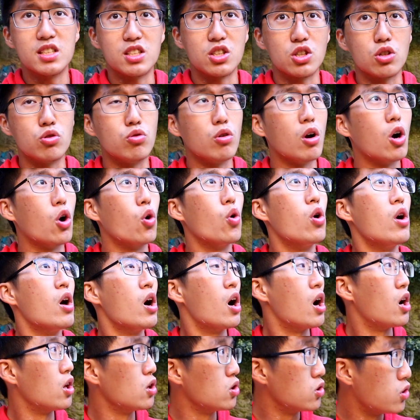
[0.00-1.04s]
to grow.
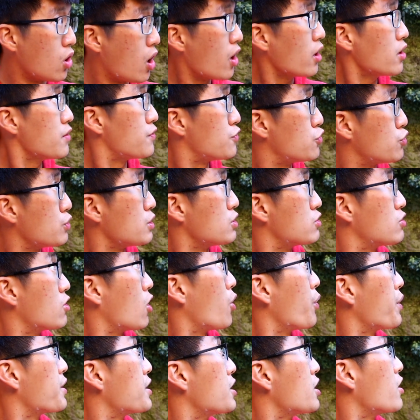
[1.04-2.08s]
A lot of trees
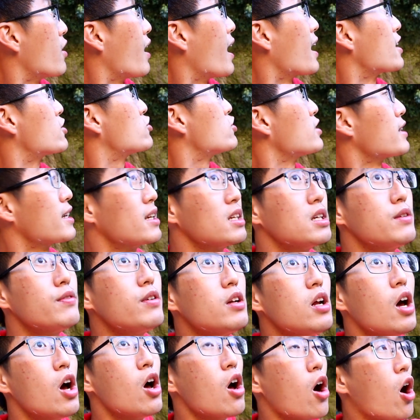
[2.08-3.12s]
growing here actually, and
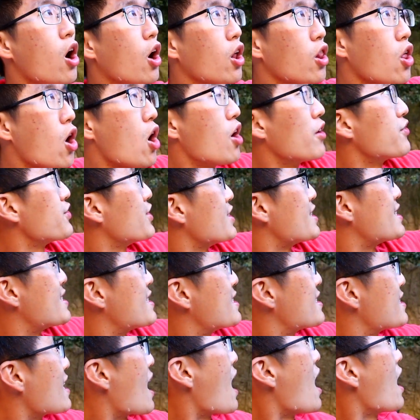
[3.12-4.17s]
even along the
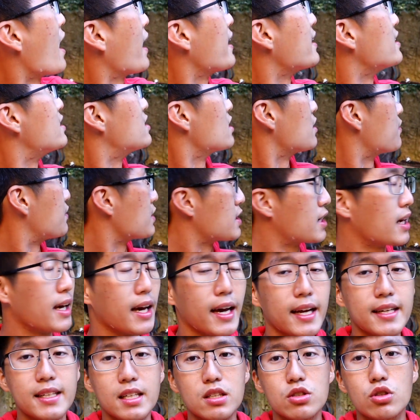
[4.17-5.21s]
sides of the
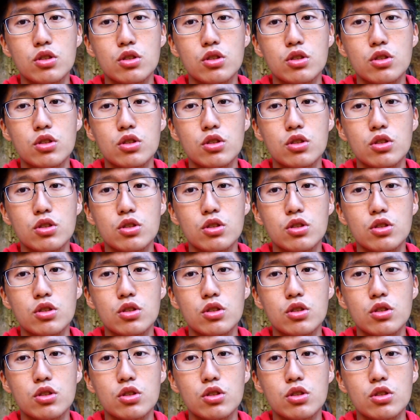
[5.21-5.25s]
canyon